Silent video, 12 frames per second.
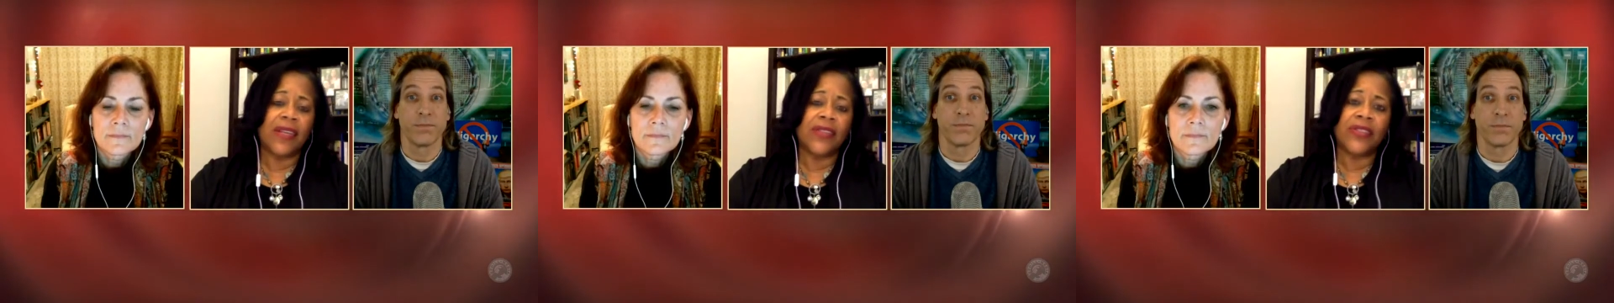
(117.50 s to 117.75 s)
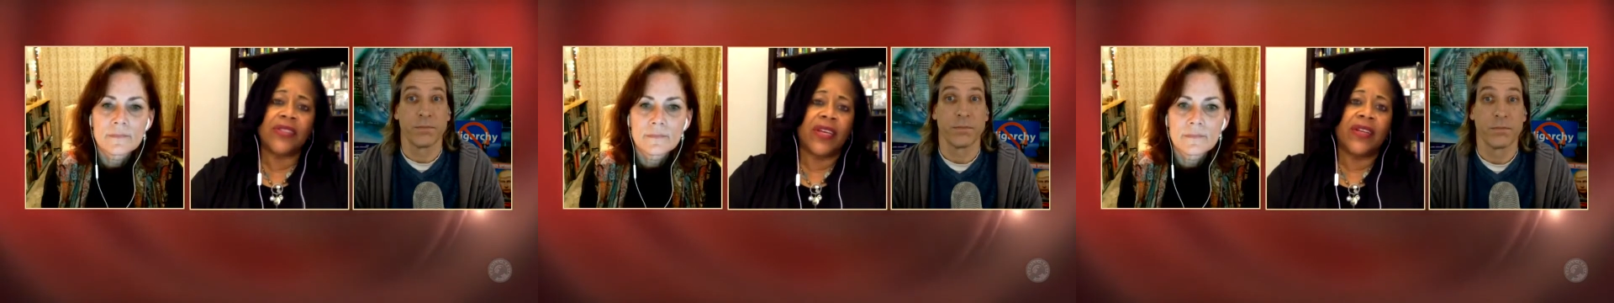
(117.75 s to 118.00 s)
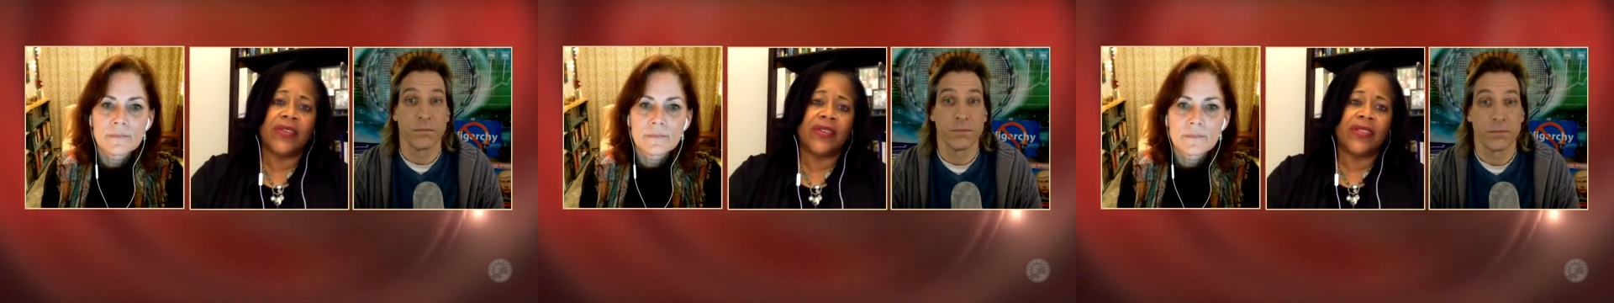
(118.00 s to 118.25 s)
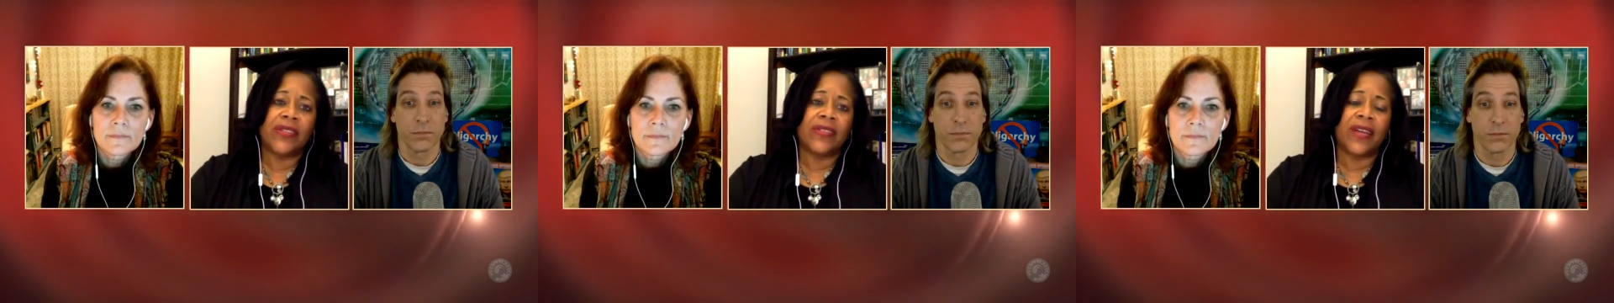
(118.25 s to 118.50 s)
Speaker 1: legislator
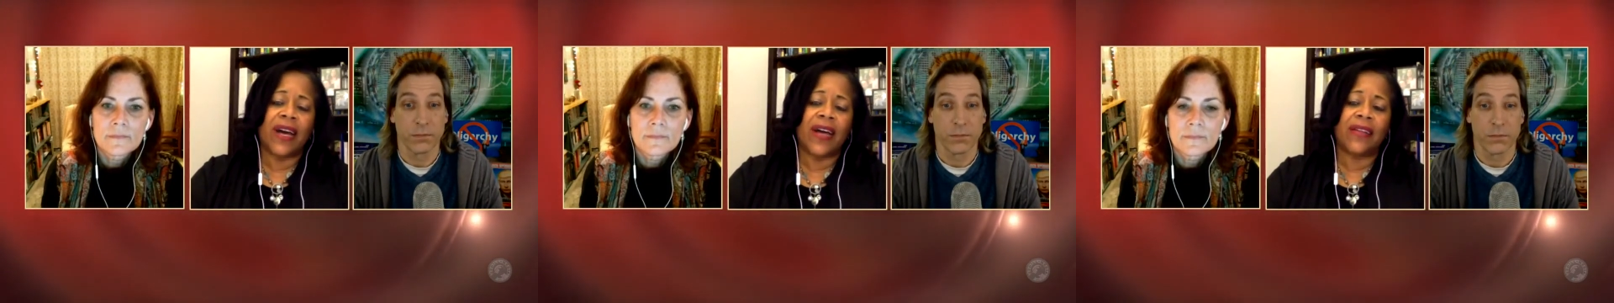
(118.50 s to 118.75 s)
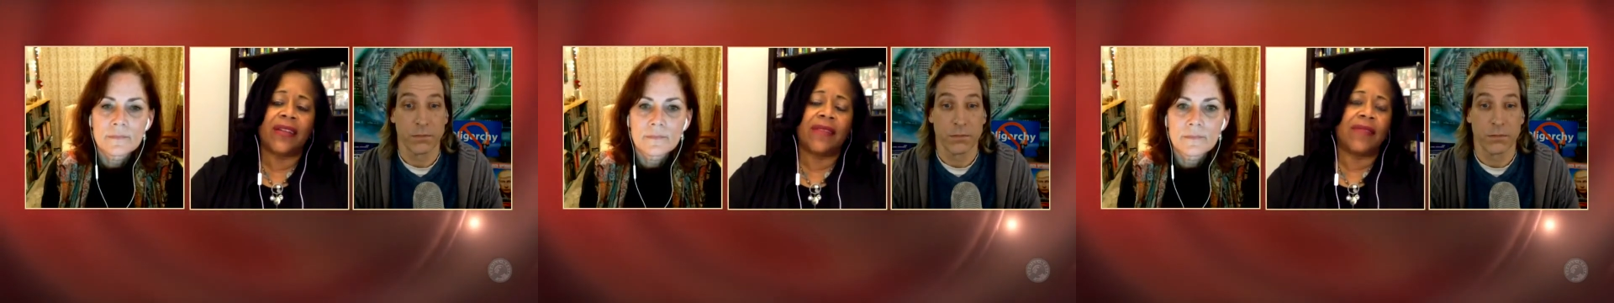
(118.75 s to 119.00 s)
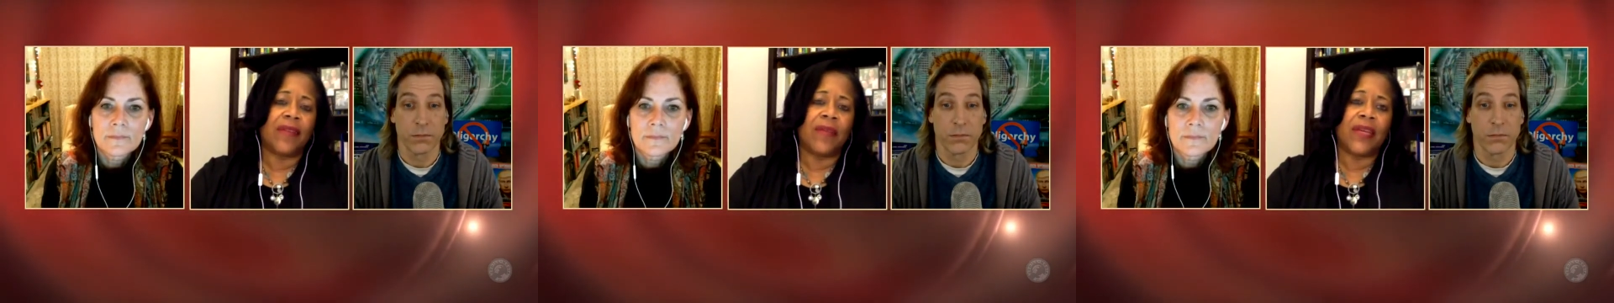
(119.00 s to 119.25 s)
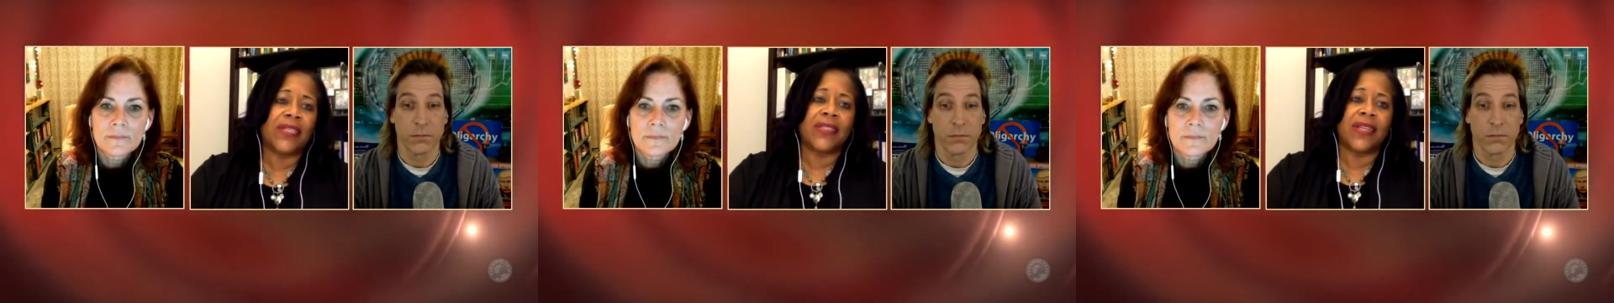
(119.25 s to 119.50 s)
is not, I
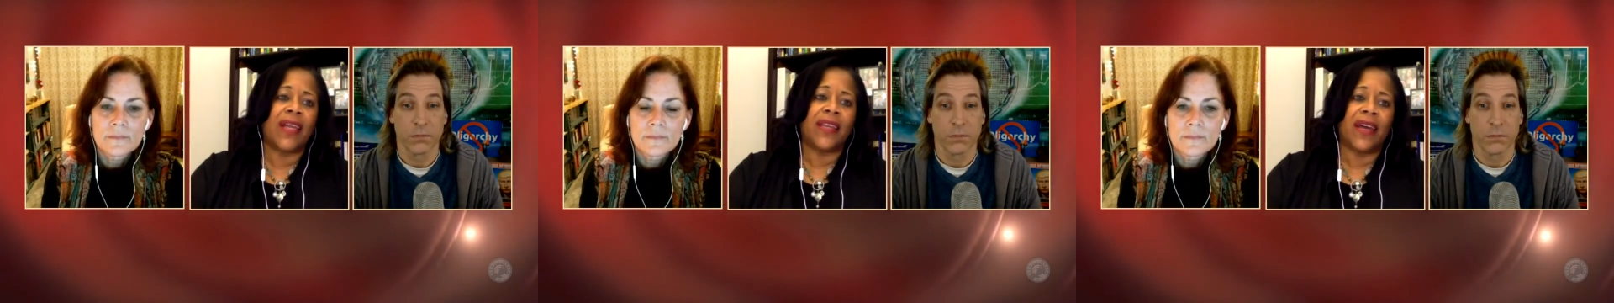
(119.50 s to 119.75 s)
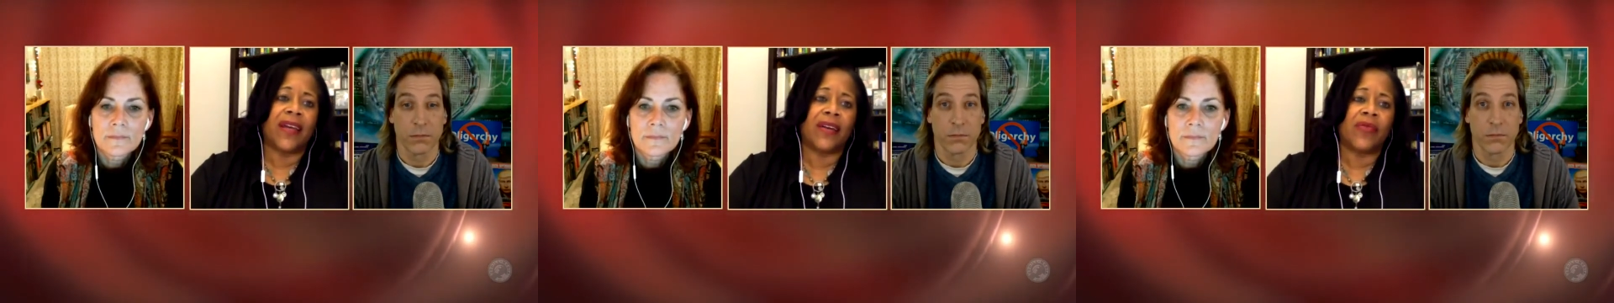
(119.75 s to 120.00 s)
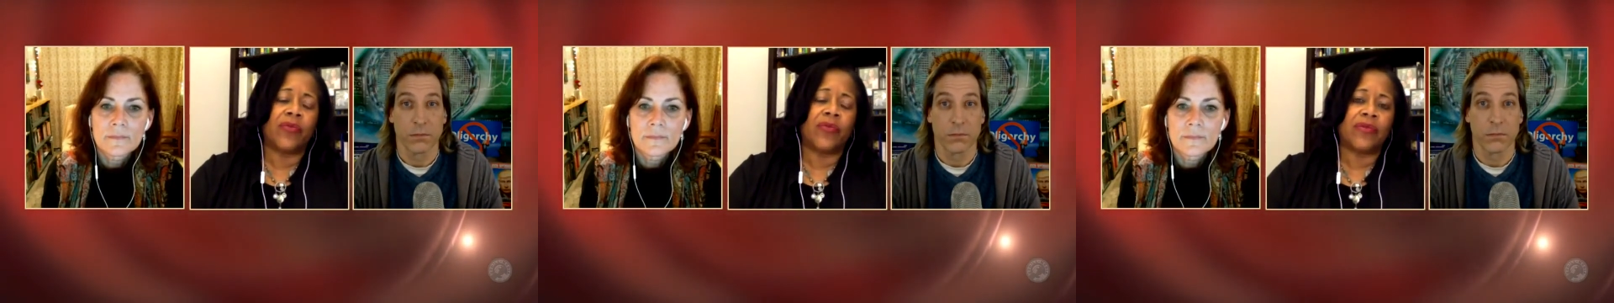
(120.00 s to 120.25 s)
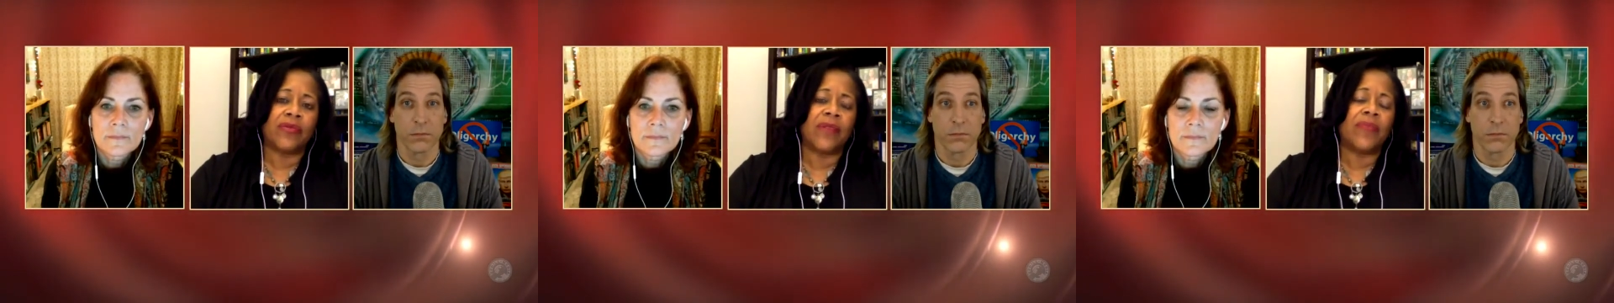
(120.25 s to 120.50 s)
mean, it's not like
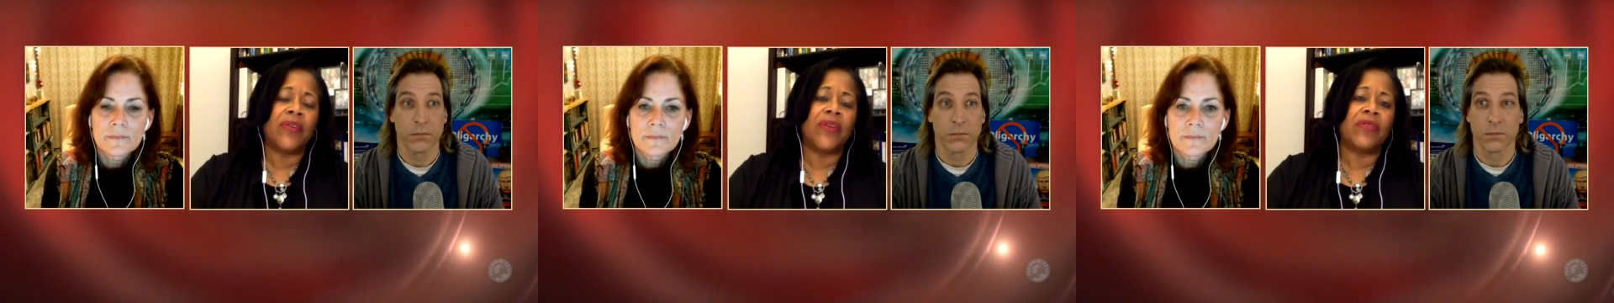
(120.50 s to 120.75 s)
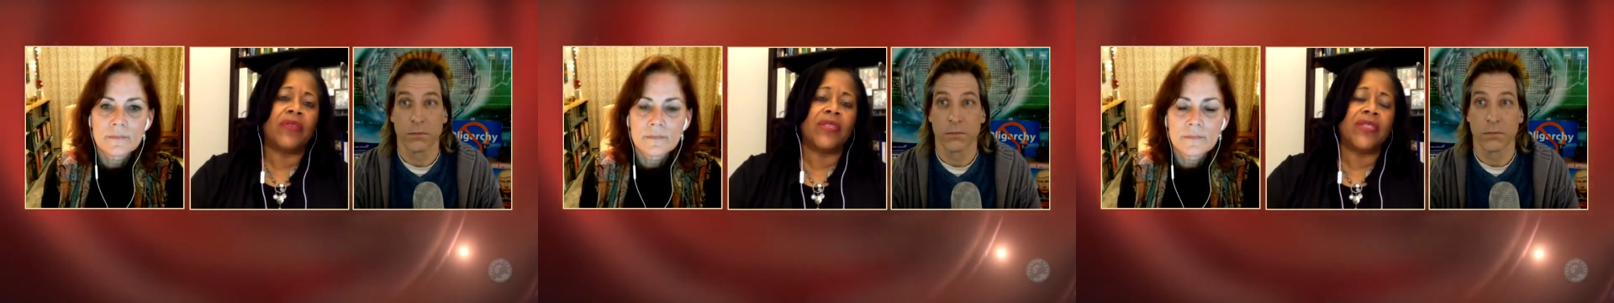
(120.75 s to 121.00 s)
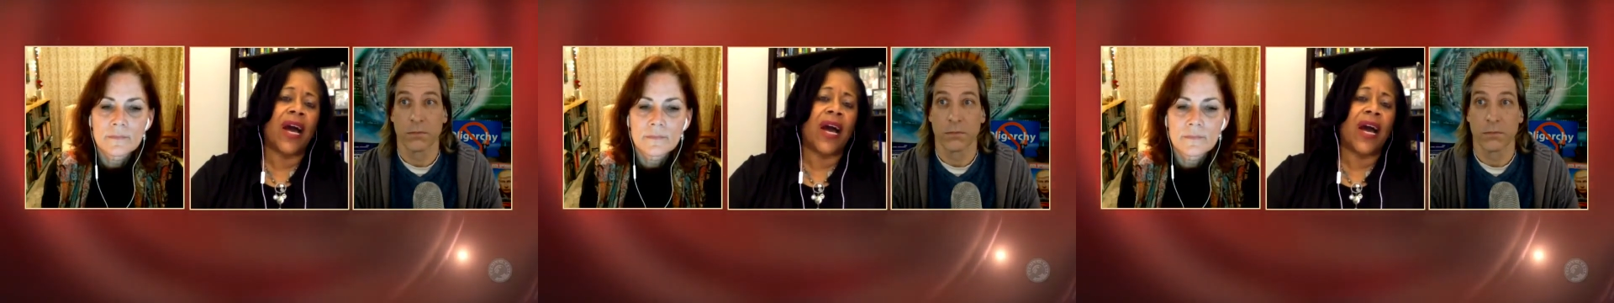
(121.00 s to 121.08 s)
something on the